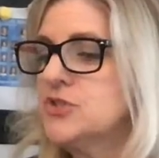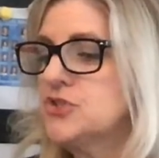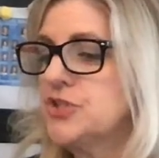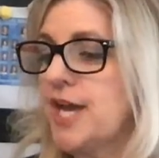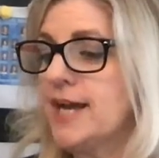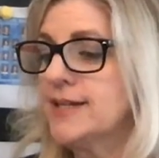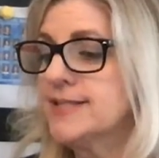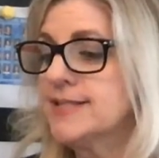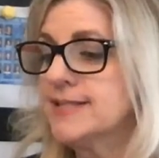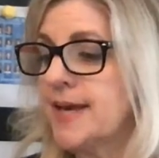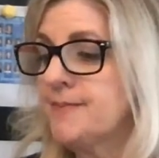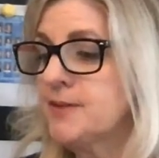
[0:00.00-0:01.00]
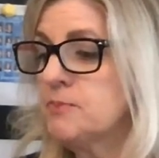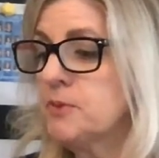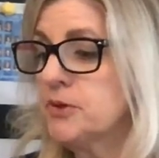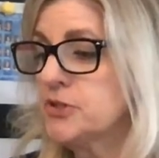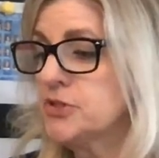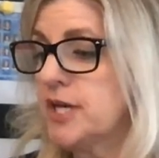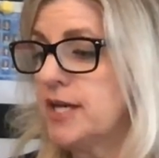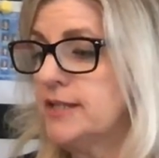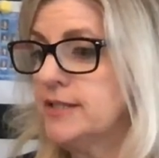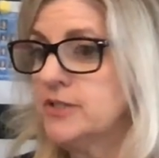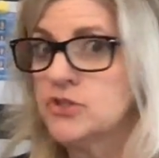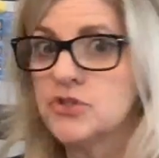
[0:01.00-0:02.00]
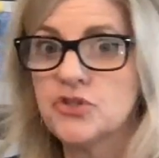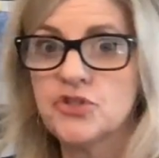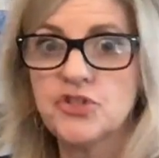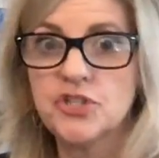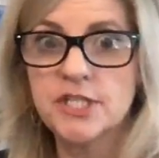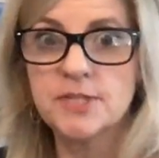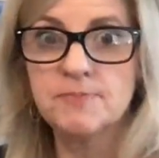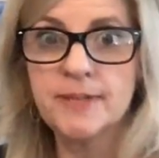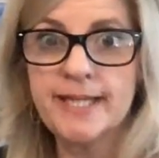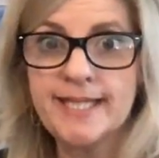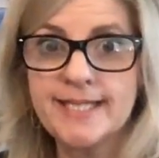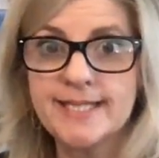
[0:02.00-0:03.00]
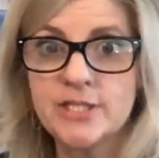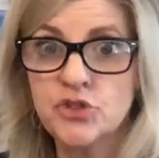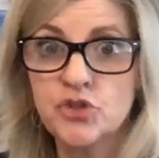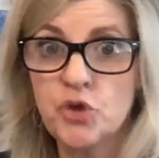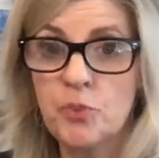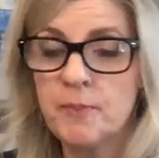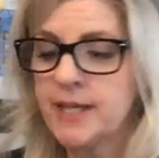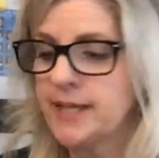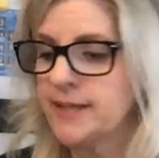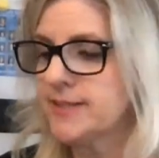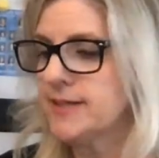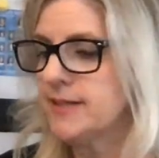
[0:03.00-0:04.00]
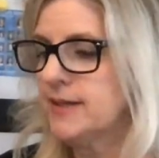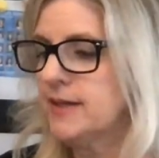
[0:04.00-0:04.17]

Jack slammed the book shut. Just plants, no meat.